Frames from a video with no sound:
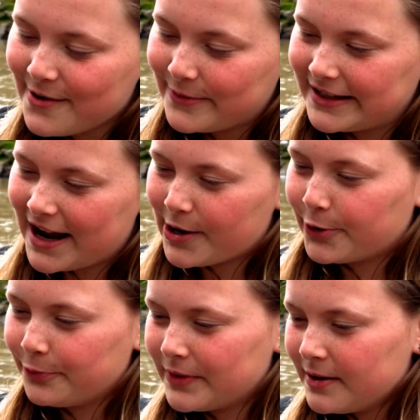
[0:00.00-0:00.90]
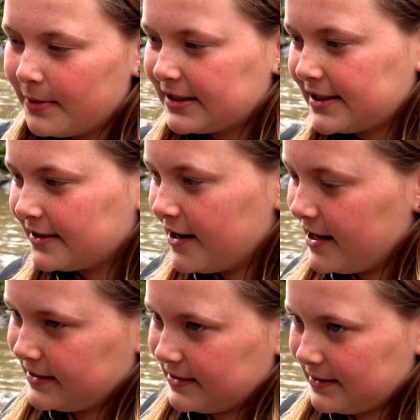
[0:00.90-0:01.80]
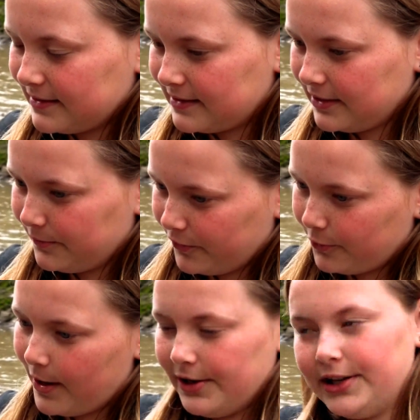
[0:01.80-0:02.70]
But now my sister hasn't seen him for a while,